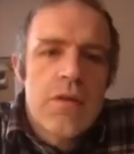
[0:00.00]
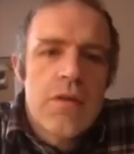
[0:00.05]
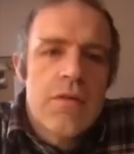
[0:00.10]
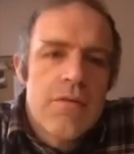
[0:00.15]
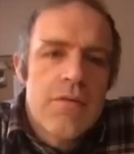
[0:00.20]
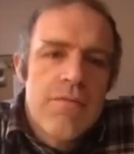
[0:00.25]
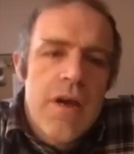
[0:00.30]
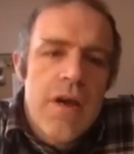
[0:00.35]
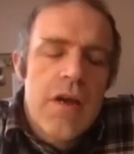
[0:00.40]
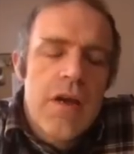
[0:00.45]

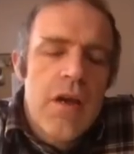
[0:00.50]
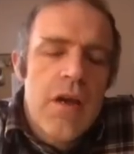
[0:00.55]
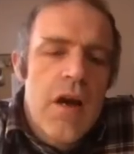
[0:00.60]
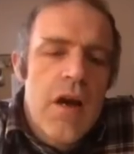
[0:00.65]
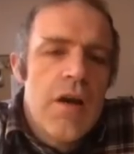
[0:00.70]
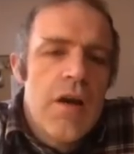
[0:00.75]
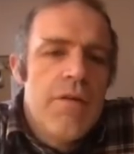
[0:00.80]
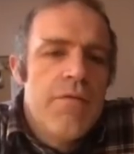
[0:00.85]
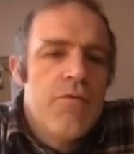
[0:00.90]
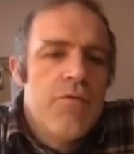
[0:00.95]
very
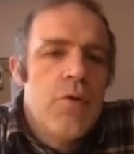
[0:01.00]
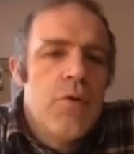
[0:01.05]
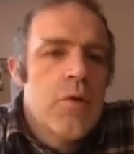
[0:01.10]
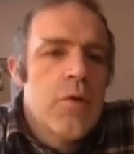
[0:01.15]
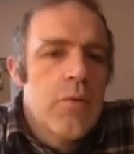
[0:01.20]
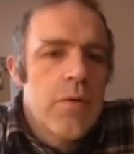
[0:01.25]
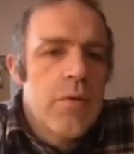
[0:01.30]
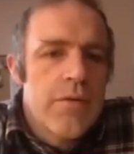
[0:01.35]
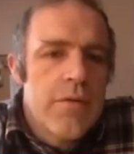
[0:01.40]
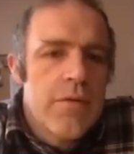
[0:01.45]
high
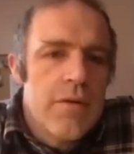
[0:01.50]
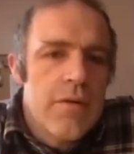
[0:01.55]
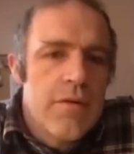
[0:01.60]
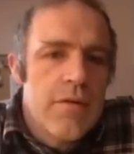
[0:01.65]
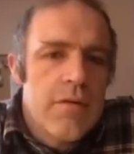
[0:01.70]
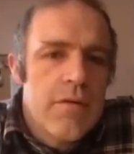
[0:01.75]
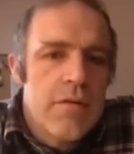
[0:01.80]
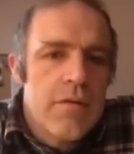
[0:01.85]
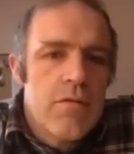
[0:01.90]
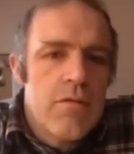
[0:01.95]

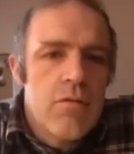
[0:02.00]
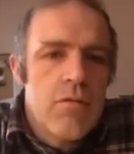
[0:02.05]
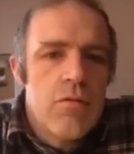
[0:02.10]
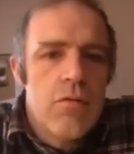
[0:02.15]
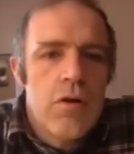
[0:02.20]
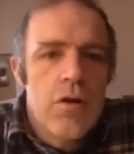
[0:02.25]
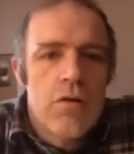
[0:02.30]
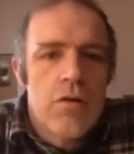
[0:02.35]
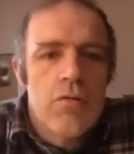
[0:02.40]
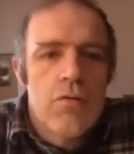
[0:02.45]
frequencies,
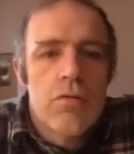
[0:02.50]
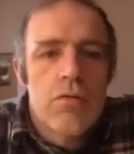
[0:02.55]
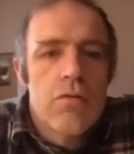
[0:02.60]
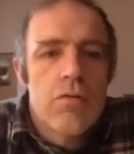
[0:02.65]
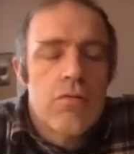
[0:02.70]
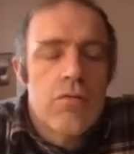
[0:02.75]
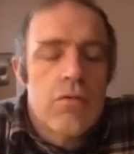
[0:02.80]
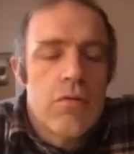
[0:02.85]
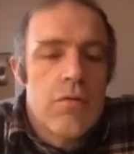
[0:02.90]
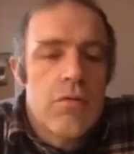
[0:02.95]
so
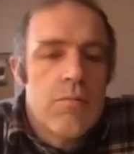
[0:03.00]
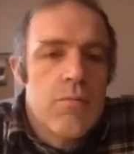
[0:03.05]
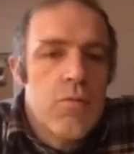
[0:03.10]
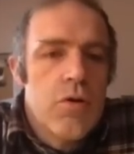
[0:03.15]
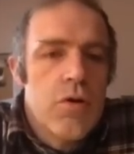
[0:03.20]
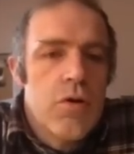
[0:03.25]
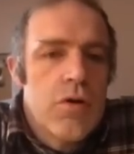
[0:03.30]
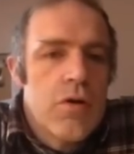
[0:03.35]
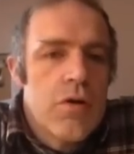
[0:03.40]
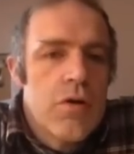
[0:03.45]

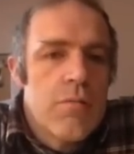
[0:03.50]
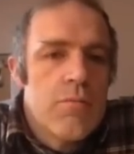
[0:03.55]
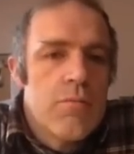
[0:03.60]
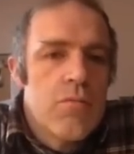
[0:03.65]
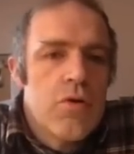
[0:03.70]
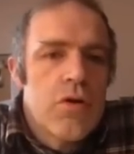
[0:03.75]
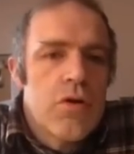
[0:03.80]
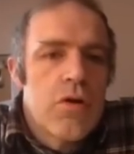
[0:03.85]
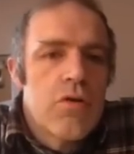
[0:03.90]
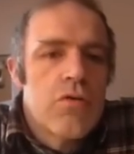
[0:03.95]
more
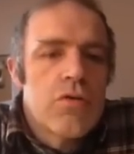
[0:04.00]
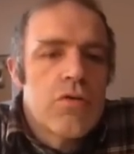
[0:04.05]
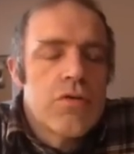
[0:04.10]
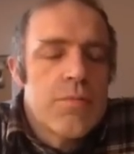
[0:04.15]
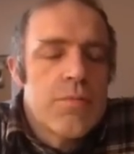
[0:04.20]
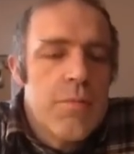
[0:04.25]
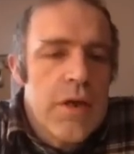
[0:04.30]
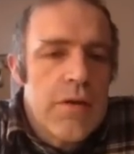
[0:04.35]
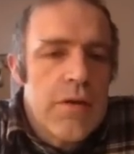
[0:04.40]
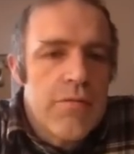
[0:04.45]

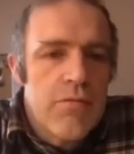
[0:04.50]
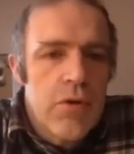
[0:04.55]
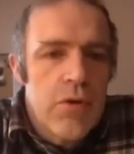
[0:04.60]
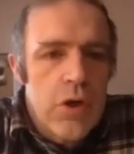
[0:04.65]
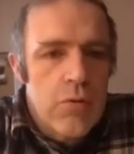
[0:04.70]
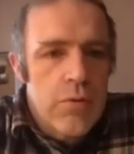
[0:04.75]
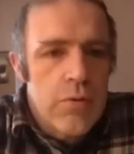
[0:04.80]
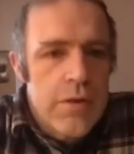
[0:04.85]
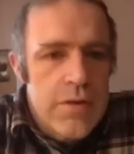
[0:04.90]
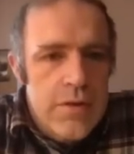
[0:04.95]
cosmic
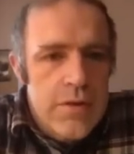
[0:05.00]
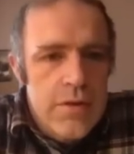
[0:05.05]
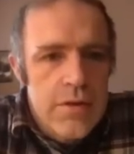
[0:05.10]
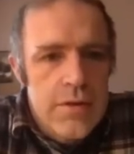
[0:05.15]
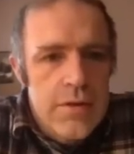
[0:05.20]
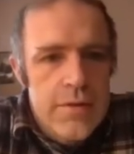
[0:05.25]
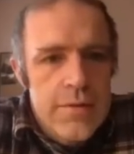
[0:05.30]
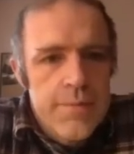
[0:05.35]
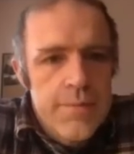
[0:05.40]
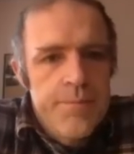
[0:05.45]

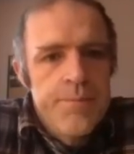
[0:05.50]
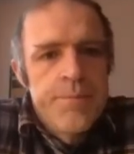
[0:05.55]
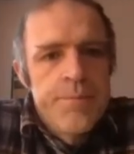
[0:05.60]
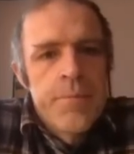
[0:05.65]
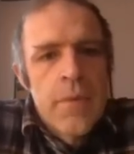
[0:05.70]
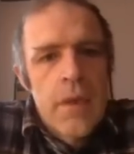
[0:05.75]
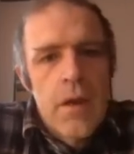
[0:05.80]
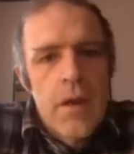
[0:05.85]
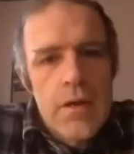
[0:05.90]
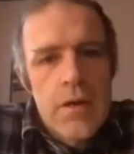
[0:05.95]
frequencies.
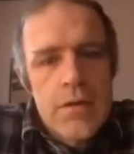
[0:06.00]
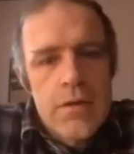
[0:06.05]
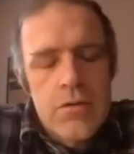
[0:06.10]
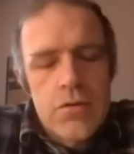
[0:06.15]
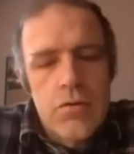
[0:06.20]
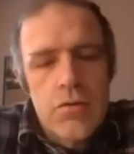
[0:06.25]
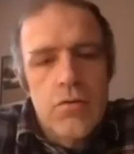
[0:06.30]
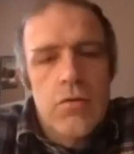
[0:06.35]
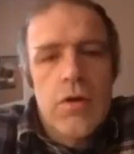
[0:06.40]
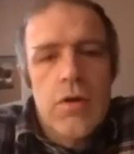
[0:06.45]

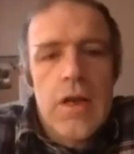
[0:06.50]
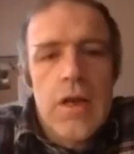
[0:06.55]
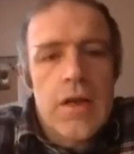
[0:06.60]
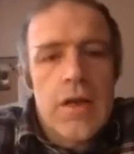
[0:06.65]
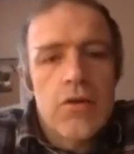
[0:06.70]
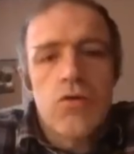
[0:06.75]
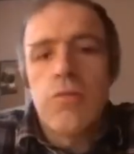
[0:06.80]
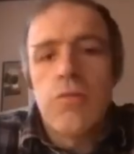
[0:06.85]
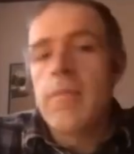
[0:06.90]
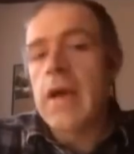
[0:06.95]
So
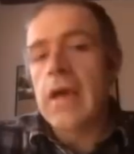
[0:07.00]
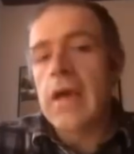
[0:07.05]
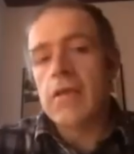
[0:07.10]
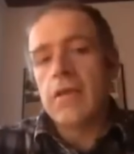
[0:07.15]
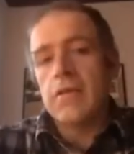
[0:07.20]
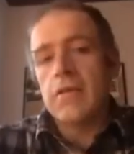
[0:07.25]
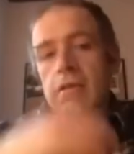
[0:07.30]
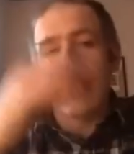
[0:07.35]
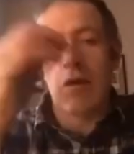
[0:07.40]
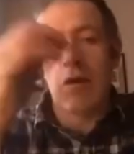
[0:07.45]

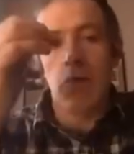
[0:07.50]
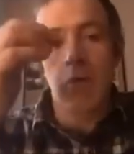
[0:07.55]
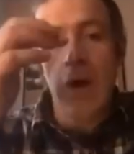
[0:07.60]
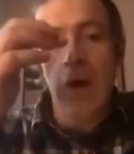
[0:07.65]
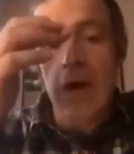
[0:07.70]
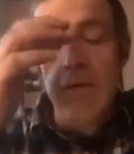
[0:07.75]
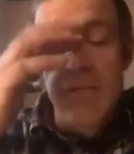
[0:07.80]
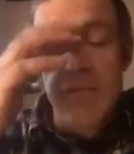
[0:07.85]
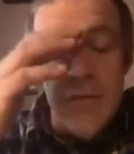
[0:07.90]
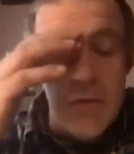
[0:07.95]
electromagnetic
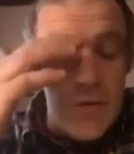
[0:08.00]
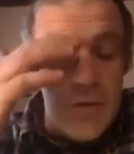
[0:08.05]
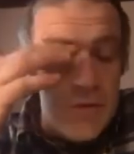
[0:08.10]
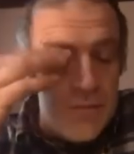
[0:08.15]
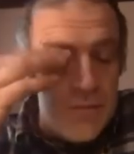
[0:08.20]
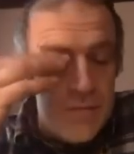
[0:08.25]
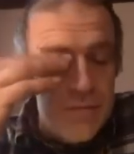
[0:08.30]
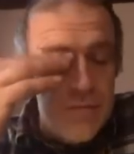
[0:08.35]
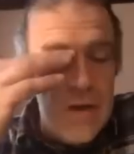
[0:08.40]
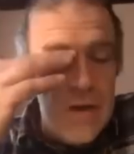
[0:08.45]
waves of
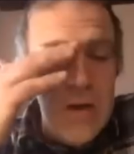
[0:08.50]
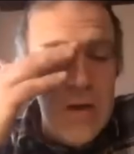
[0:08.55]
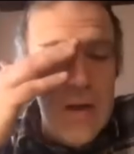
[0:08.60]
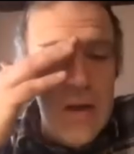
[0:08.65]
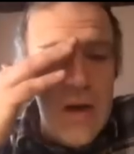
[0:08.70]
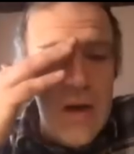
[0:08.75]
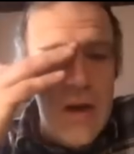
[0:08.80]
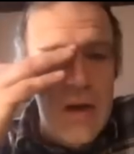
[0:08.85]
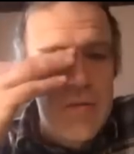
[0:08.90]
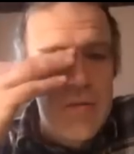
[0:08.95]
very
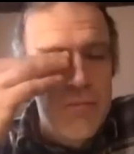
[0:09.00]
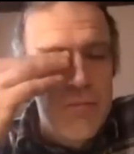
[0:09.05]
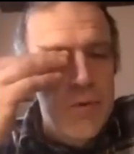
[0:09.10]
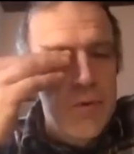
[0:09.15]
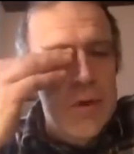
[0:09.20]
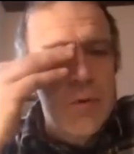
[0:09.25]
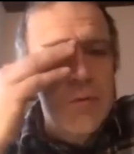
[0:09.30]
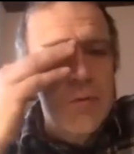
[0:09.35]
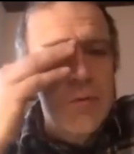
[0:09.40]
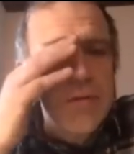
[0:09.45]
high
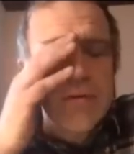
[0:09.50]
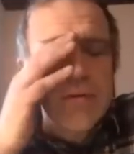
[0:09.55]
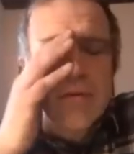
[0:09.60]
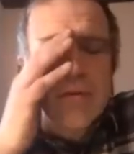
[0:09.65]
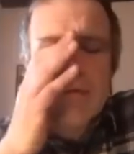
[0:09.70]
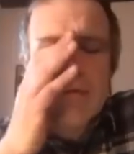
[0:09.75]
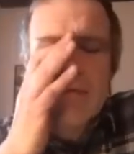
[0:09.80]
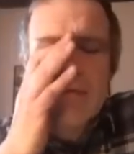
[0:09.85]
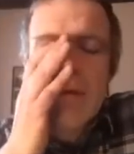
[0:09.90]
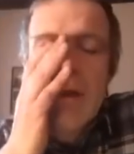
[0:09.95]

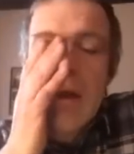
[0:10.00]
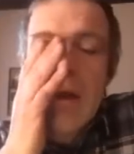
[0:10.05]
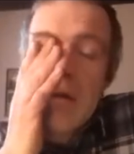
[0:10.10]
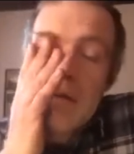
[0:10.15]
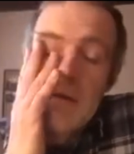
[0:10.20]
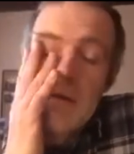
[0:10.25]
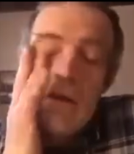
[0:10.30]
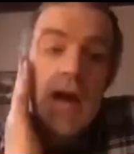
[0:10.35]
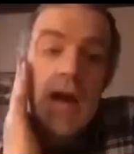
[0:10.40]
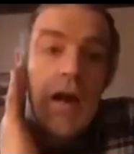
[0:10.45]
frequencies,
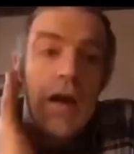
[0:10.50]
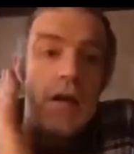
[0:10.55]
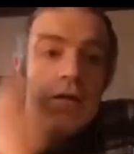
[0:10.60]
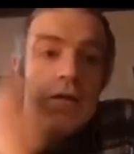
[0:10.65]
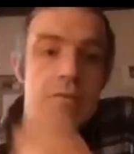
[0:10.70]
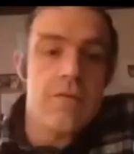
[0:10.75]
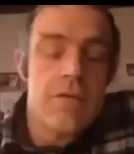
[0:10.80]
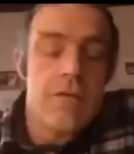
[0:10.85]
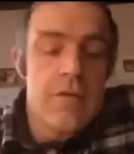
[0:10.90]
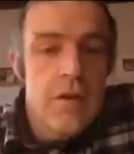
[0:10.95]
like a
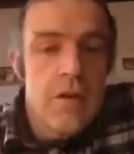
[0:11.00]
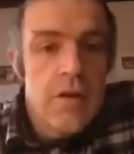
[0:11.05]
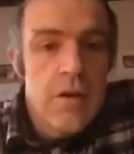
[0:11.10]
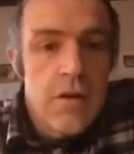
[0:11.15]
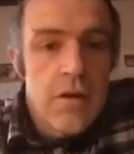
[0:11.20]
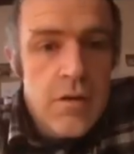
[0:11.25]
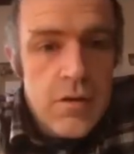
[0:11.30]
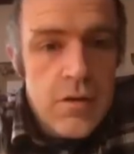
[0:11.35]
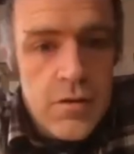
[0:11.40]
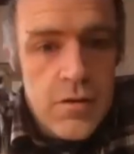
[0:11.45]
light.
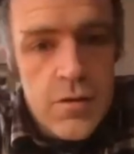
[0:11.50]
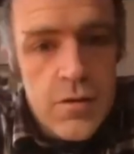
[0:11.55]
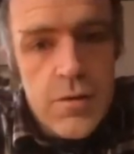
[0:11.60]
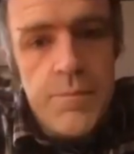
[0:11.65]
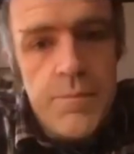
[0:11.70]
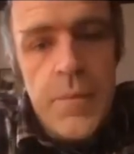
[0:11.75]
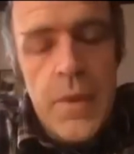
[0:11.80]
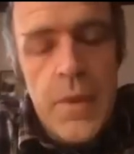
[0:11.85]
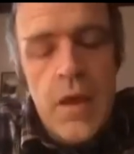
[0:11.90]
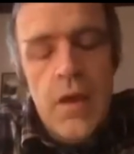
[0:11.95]

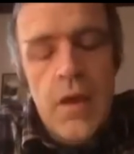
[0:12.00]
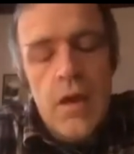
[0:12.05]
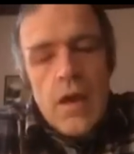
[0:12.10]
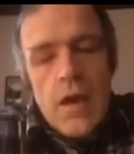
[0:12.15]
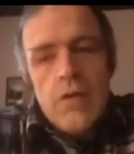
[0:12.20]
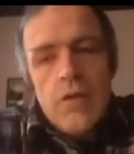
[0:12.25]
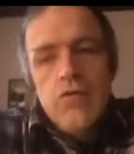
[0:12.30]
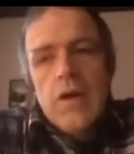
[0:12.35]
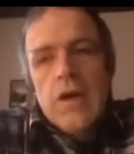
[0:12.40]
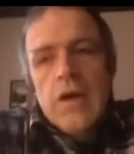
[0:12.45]

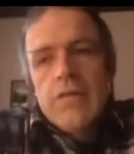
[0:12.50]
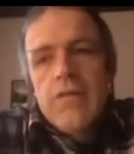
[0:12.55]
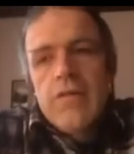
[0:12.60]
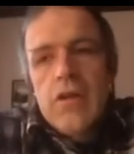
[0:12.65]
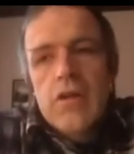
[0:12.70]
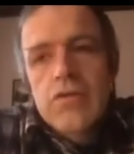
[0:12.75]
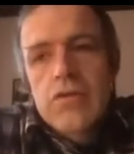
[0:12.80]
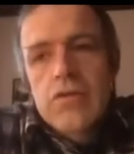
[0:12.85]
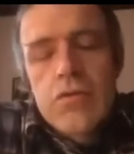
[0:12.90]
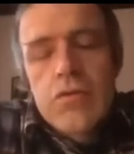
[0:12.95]
And you have
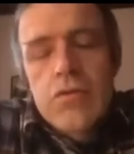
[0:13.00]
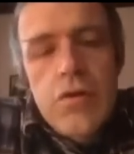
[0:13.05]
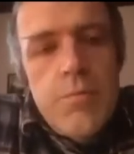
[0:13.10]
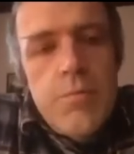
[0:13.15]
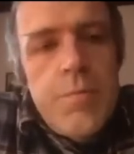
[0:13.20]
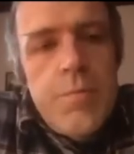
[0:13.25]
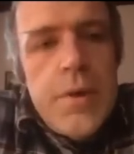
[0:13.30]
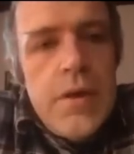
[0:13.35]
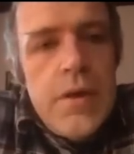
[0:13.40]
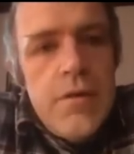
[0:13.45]
also the
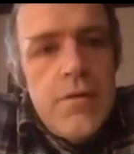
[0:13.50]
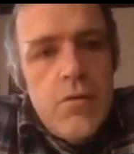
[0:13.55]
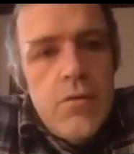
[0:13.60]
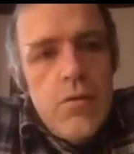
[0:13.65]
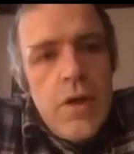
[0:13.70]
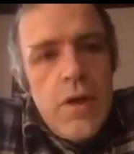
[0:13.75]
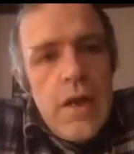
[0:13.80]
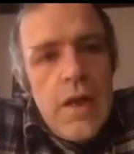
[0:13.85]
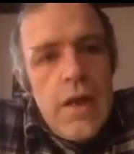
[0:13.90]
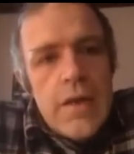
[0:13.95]

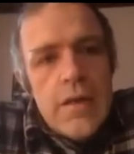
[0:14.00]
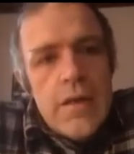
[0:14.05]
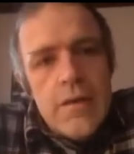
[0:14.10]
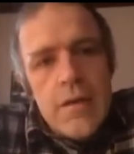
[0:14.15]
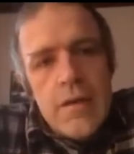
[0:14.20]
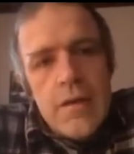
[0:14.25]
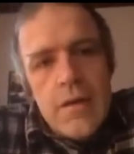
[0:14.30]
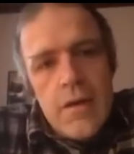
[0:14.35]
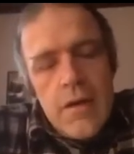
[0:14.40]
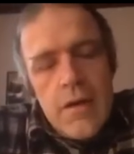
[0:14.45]

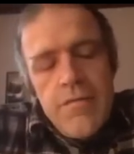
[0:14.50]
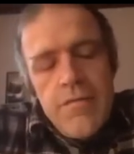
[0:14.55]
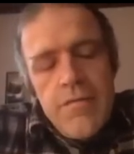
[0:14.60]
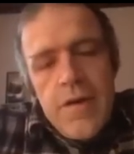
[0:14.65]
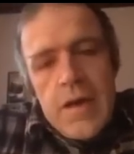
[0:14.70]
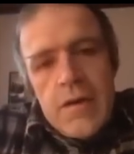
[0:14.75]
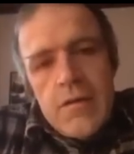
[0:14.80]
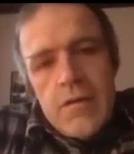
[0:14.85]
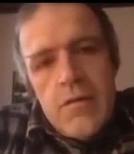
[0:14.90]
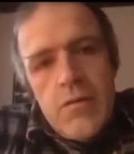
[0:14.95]
piezoelectric
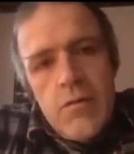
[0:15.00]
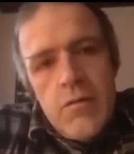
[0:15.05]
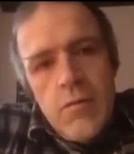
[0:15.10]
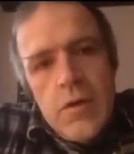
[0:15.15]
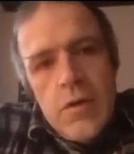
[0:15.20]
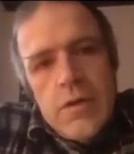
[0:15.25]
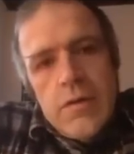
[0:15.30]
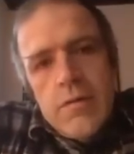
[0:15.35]
effect with